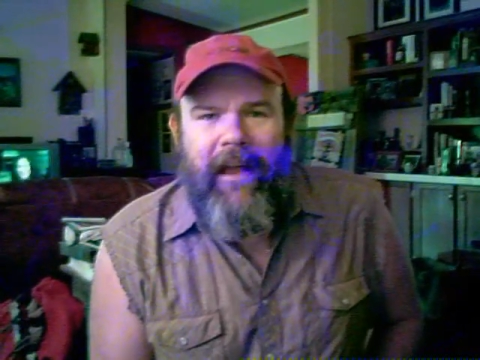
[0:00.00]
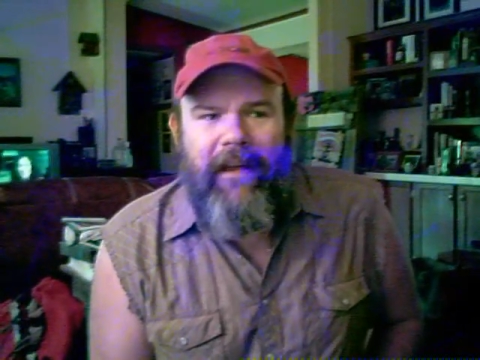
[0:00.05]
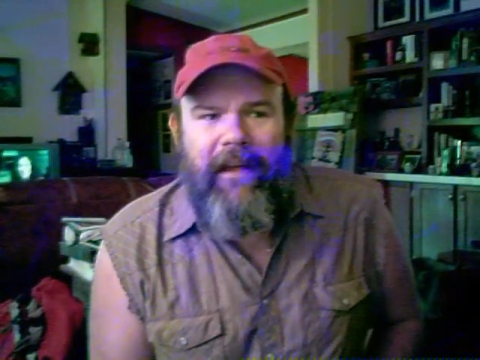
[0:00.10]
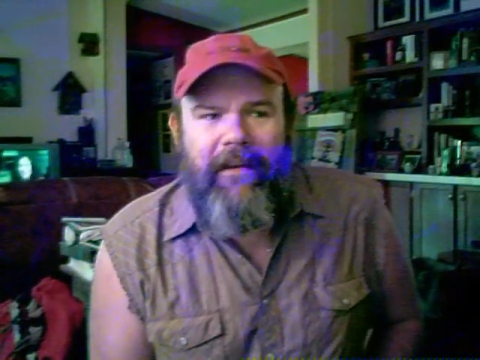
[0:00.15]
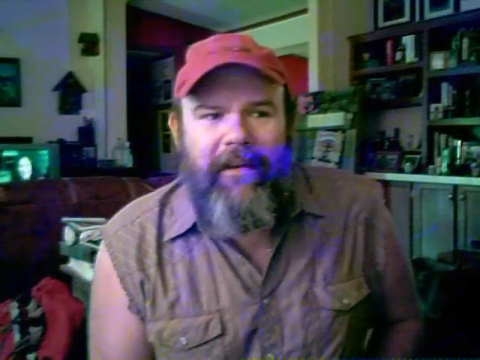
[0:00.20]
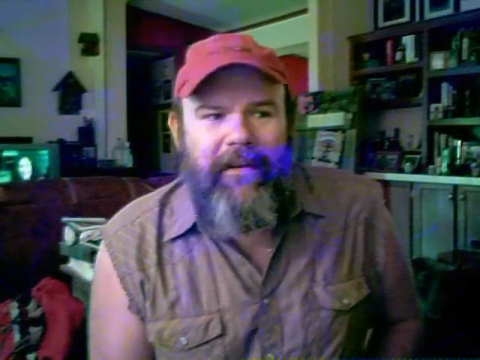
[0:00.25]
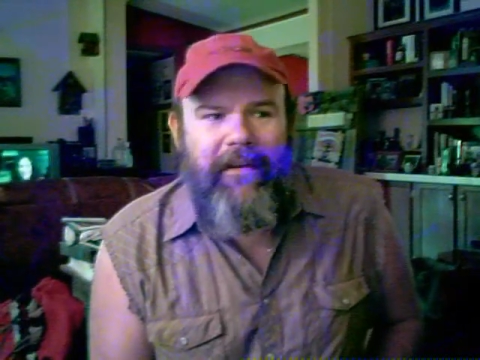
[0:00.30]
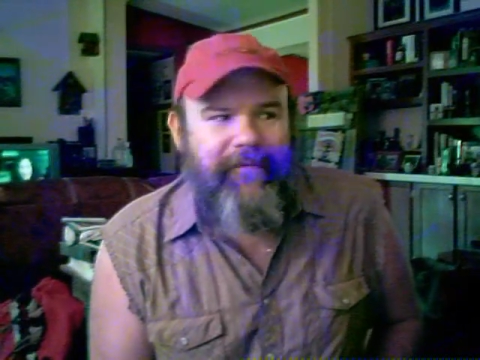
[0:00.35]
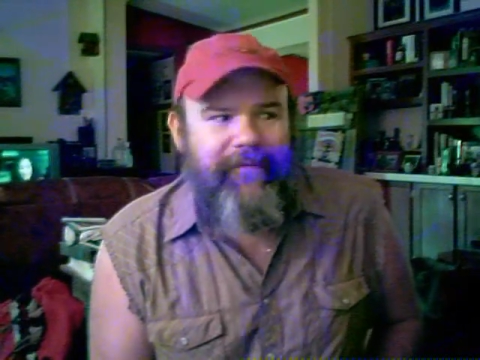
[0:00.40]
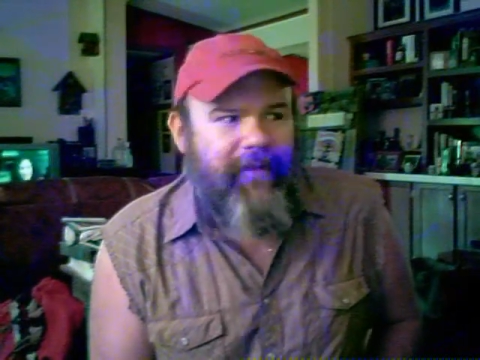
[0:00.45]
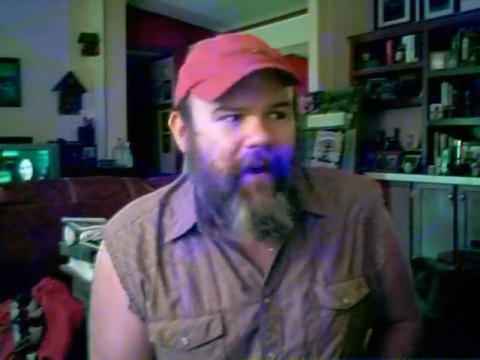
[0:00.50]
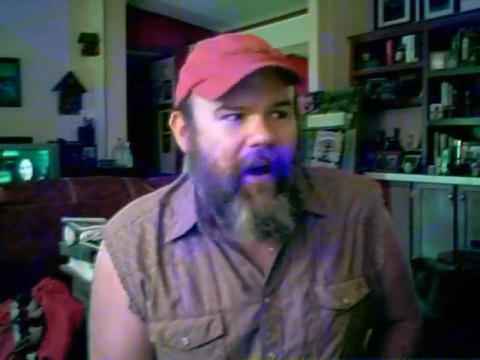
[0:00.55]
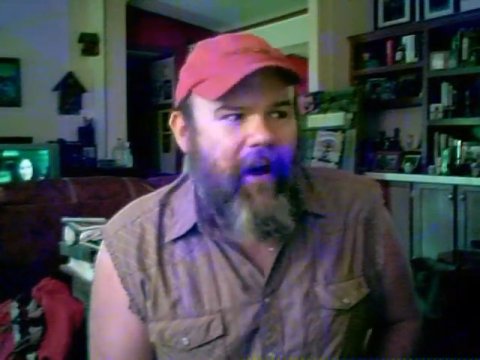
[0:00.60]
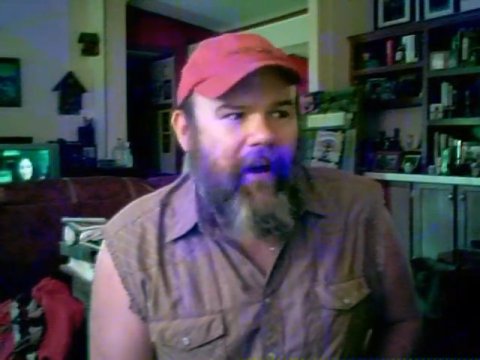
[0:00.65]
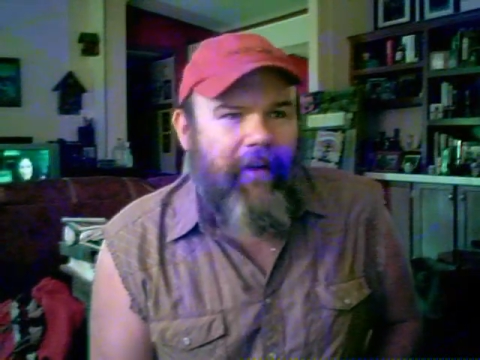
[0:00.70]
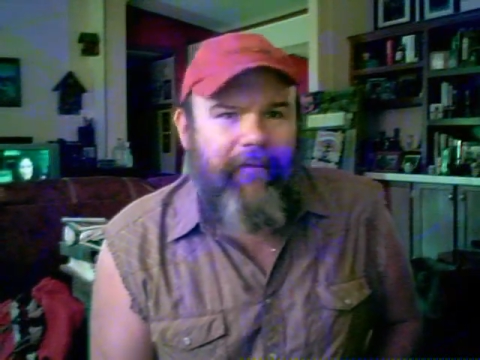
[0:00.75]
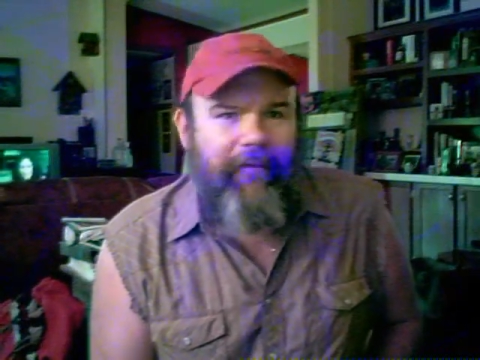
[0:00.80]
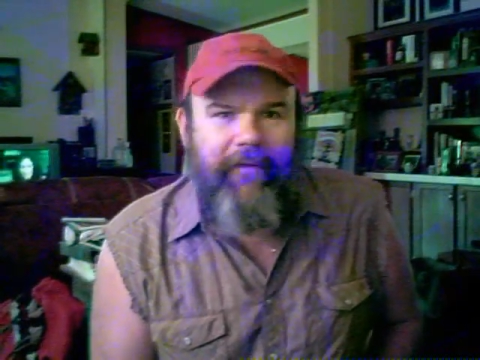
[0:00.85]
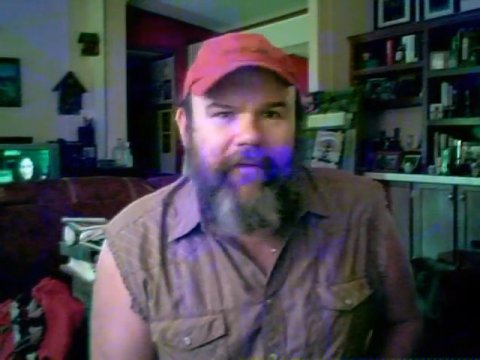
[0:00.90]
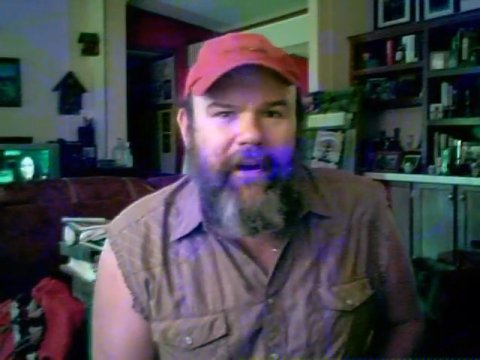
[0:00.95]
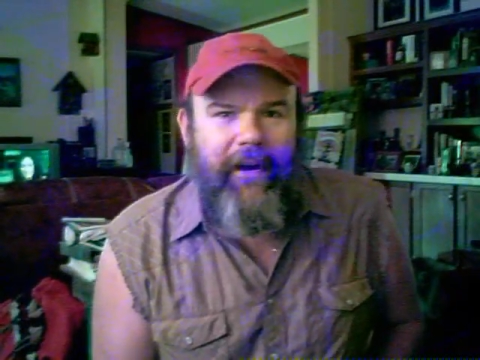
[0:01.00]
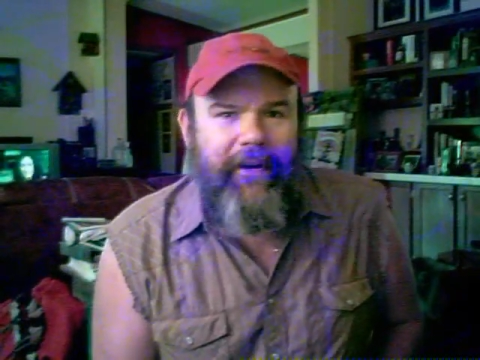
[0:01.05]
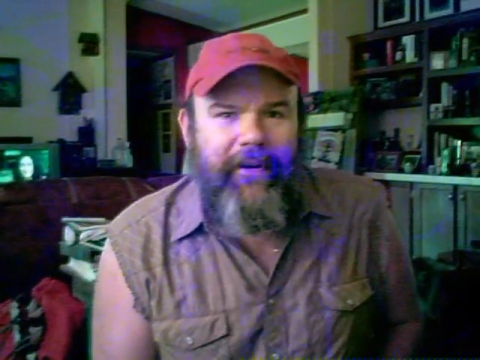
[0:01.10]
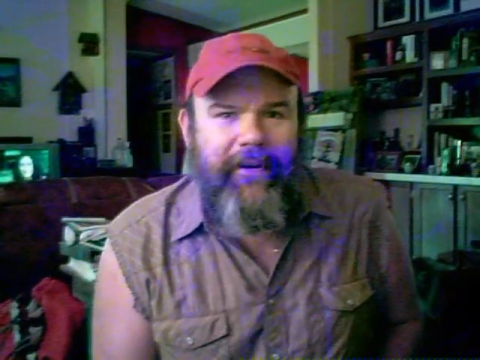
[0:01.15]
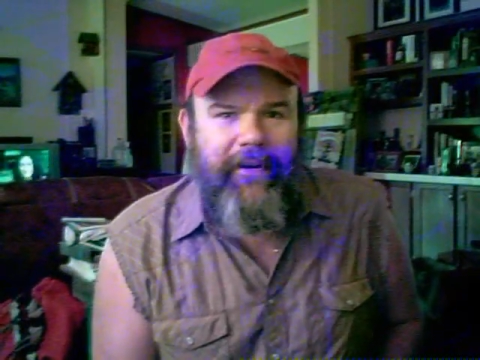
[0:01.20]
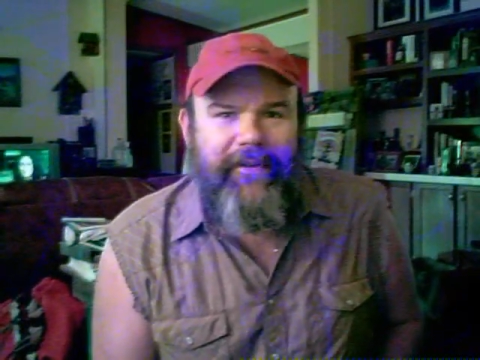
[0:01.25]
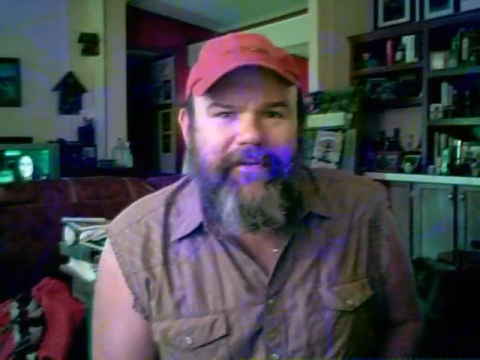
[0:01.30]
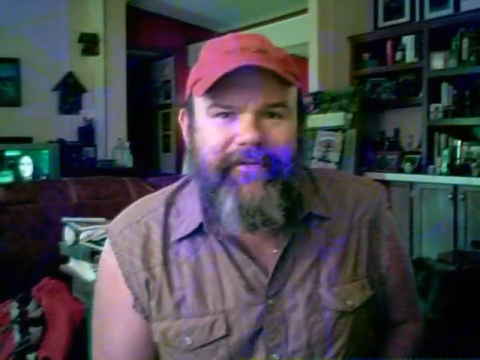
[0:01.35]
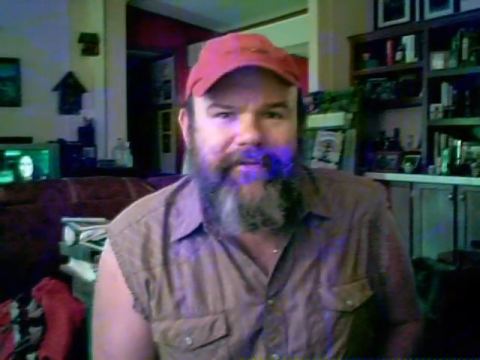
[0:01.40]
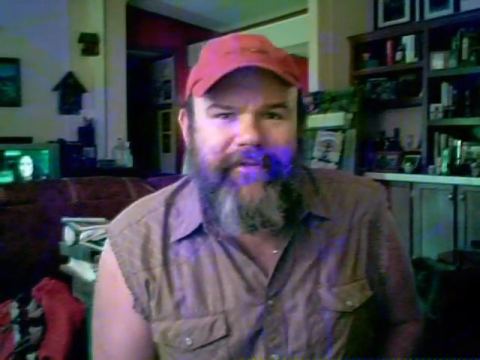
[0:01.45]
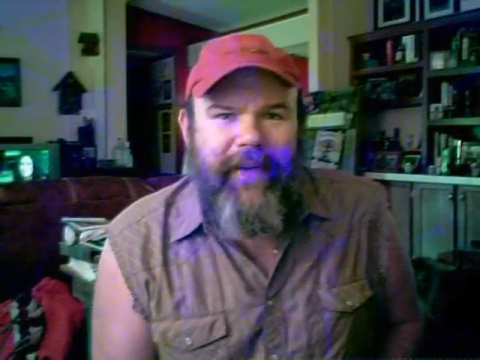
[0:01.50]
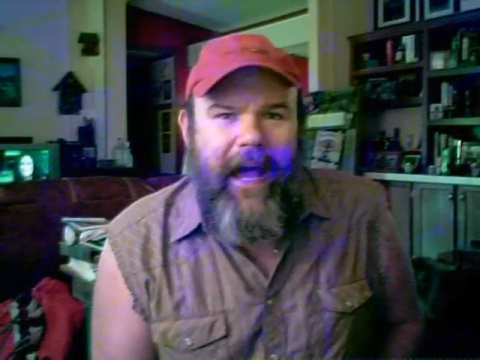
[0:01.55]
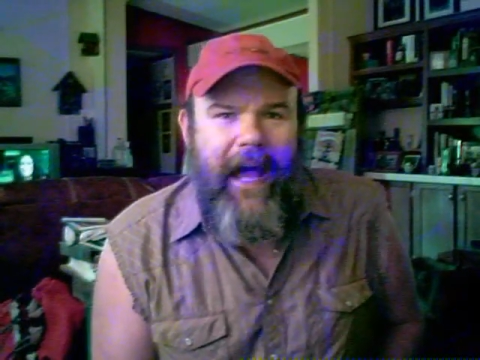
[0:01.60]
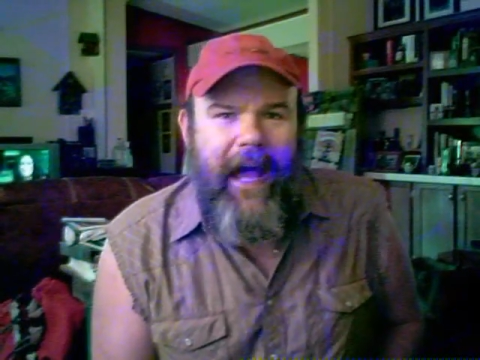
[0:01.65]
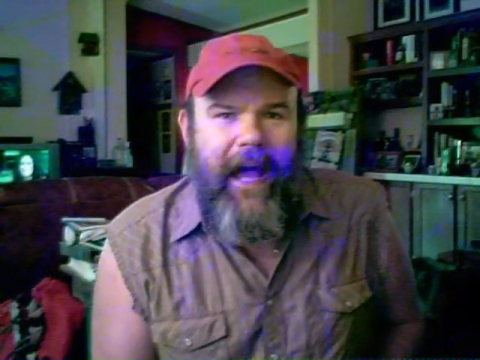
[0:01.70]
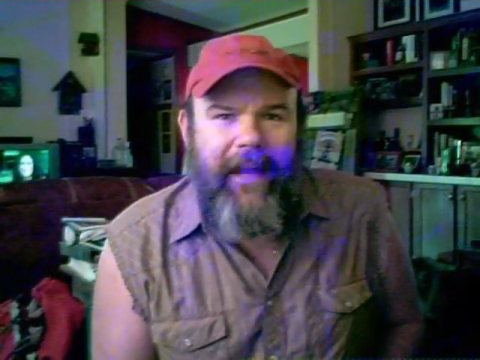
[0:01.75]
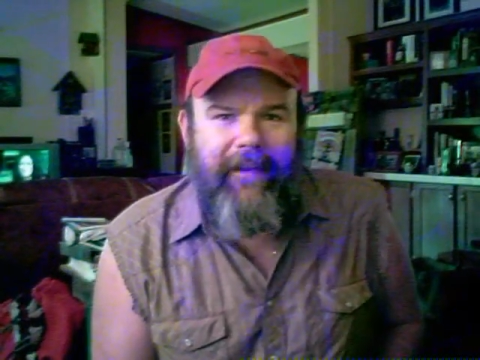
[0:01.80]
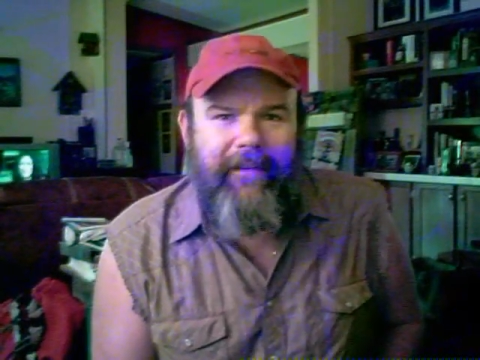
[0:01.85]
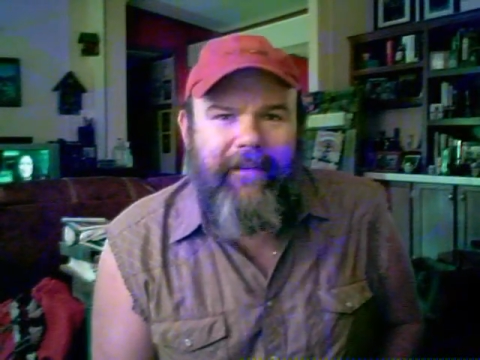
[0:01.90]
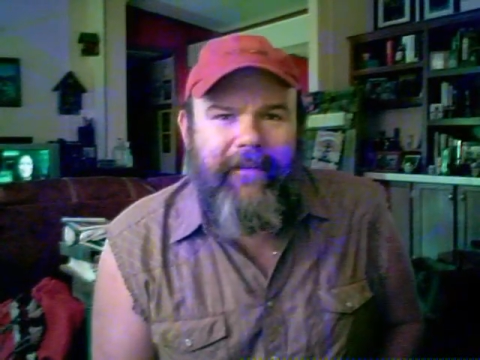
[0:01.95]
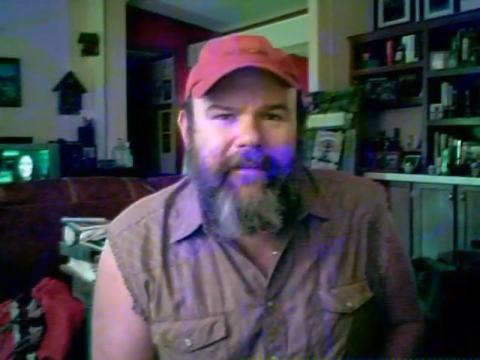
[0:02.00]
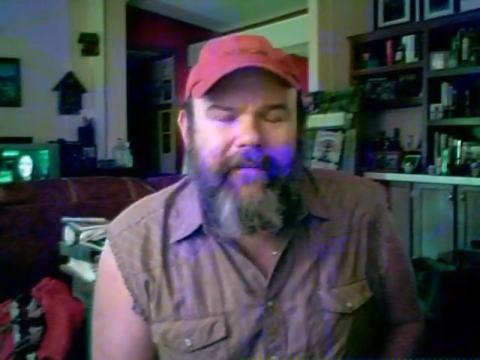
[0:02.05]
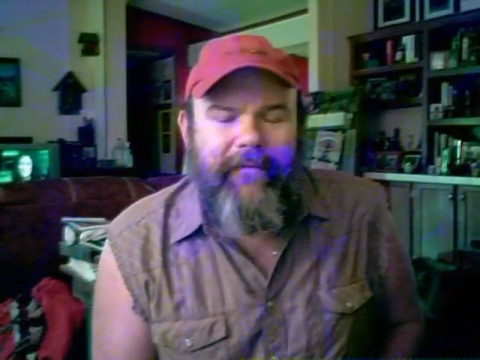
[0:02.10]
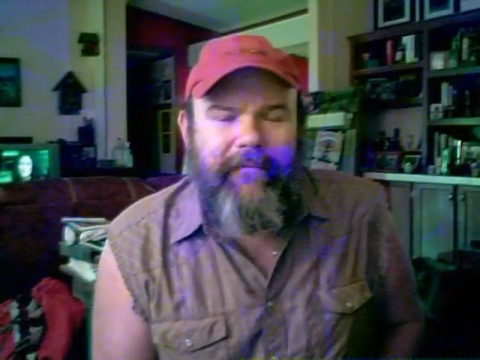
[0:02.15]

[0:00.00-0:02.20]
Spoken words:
and it's not a very good sight,